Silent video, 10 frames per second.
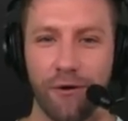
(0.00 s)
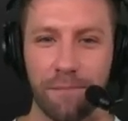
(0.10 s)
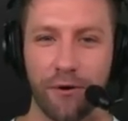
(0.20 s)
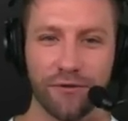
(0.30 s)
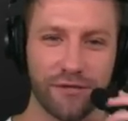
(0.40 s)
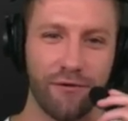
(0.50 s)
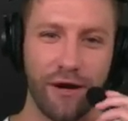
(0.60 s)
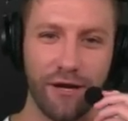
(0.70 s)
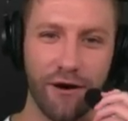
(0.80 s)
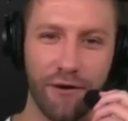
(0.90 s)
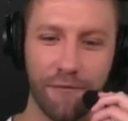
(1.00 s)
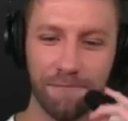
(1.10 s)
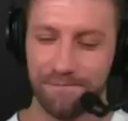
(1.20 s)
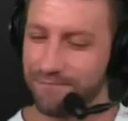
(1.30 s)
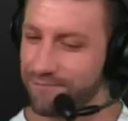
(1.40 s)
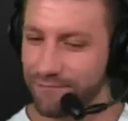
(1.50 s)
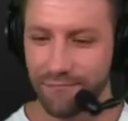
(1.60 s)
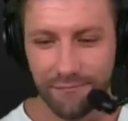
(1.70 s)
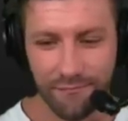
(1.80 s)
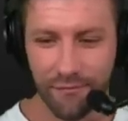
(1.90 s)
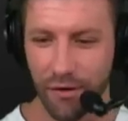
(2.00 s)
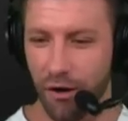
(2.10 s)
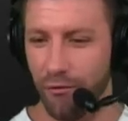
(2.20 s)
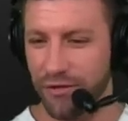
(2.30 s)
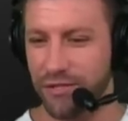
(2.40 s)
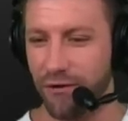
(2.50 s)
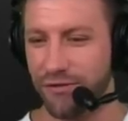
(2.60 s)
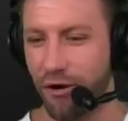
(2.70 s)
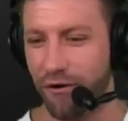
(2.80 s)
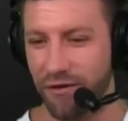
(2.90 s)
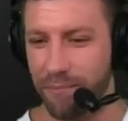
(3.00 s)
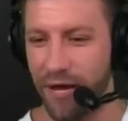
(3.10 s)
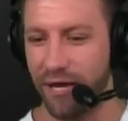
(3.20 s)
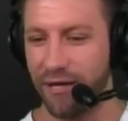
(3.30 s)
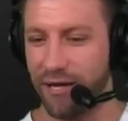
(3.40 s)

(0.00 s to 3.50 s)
One person who I know always goes hard in the paint,